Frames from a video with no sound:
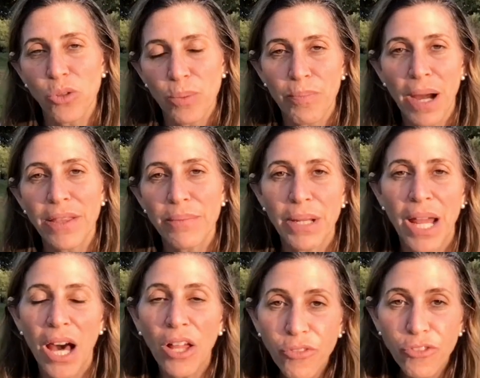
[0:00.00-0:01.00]
You can buy them in a
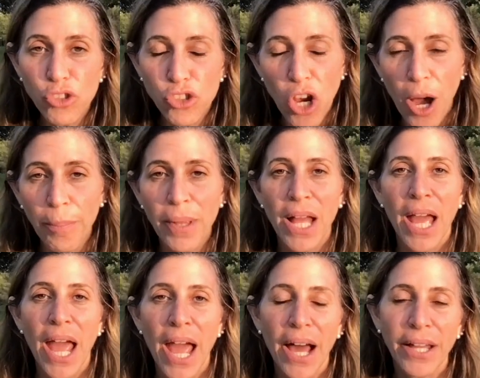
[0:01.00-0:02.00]
health food shop
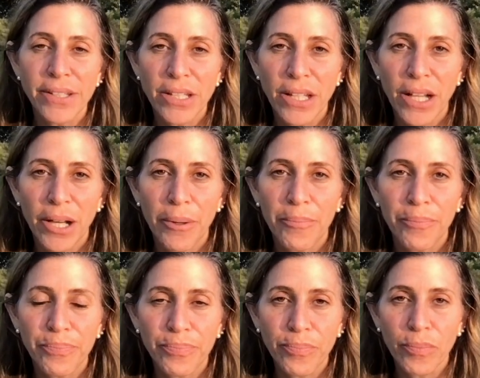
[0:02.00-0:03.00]
and
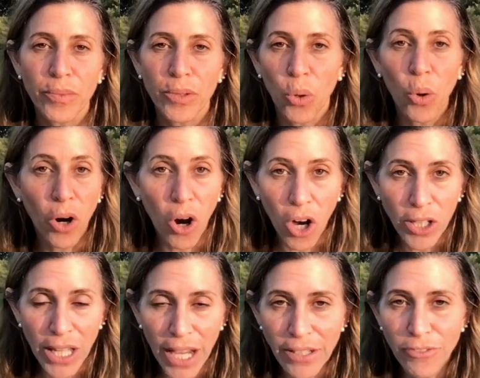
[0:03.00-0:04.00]
or
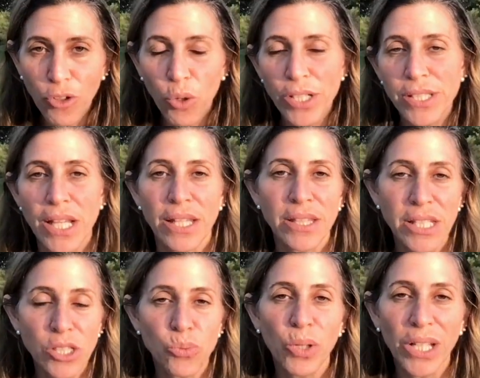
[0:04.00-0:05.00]
online, of course, and
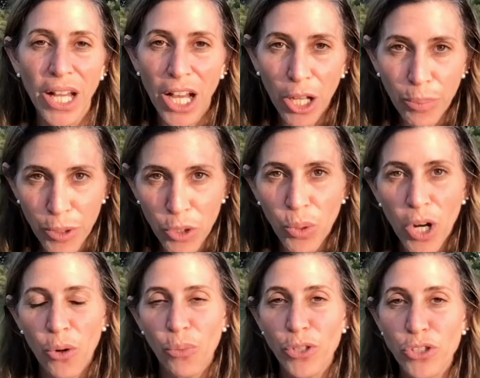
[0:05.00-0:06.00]
these will help you
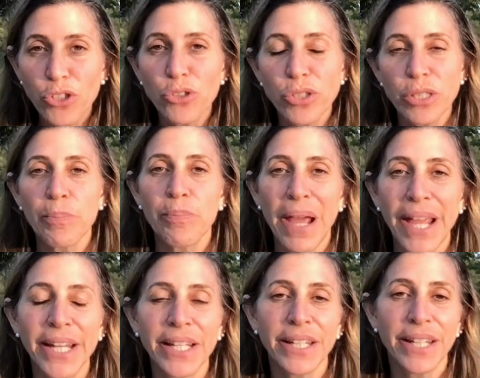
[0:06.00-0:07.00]
reduce the
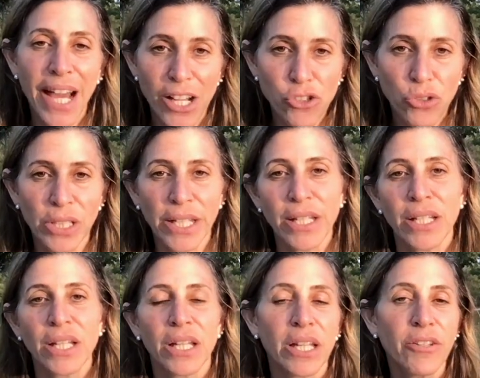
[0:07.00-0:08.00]
pain naturally.
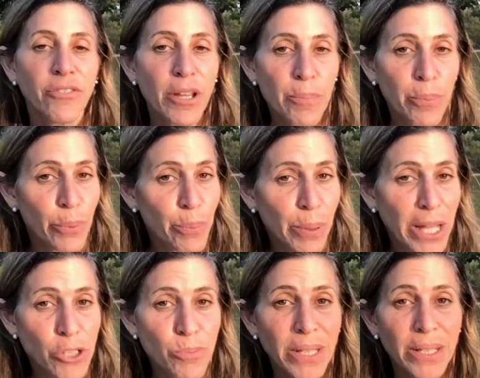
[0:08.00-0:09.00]
If hip
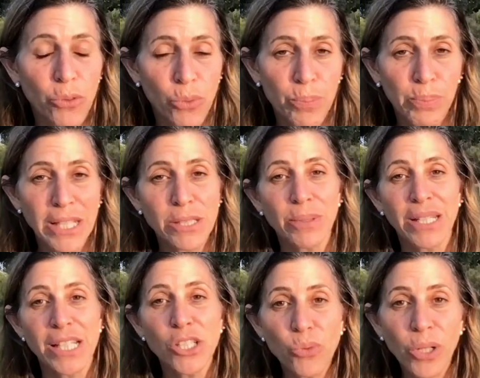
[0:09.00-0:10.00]
replacement
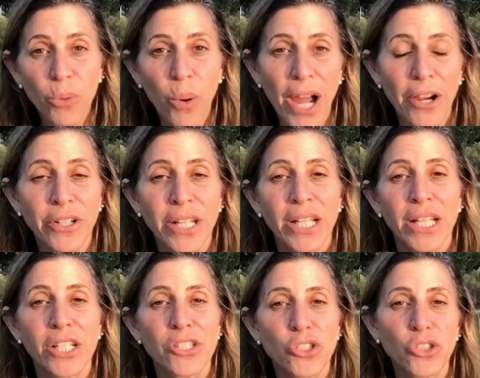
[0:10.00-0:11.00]
is required, it
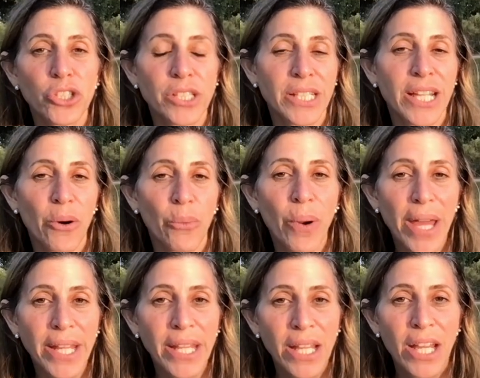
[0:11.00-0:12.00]
is good to get
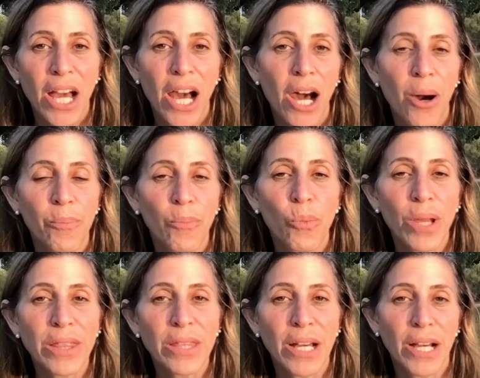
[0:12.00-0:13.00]
ready
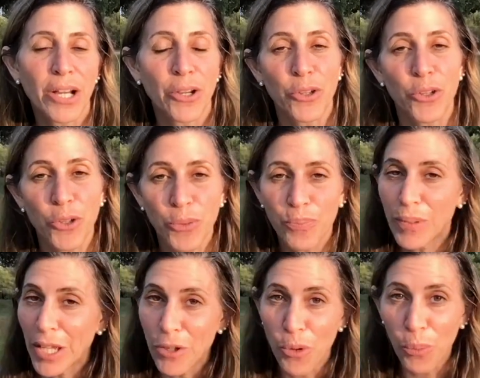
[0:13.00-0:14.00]
with
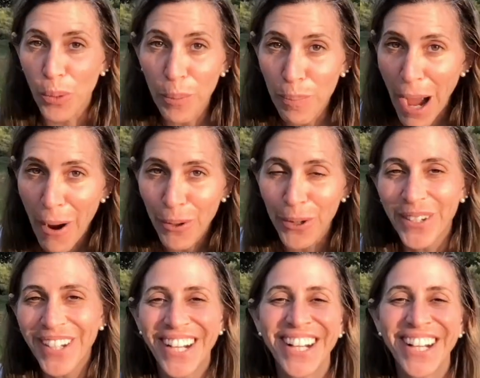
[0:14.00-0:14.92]
get your willpower